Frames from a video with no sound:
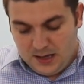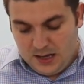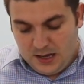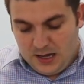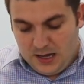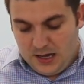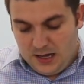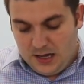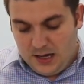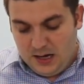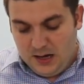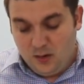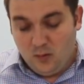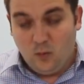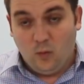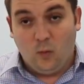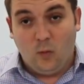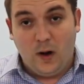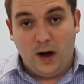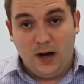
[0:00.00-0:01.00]
And
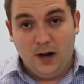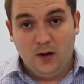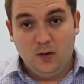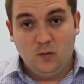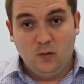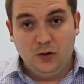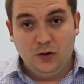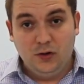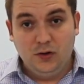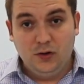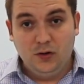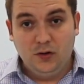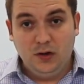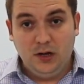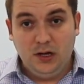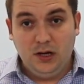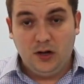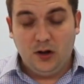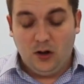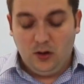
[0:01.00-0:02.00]
why would you
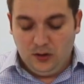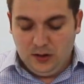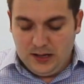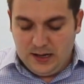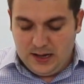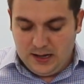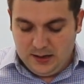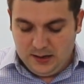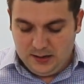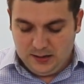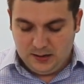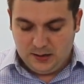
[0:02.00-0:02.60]
need all that?